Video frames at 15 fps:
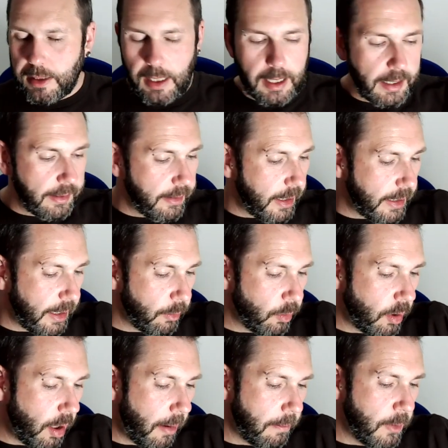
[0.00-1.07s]
and then I will
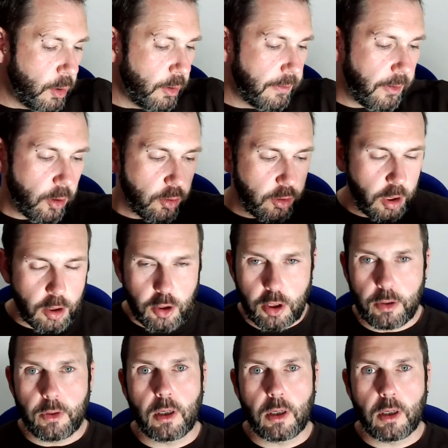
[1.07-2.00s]
move on to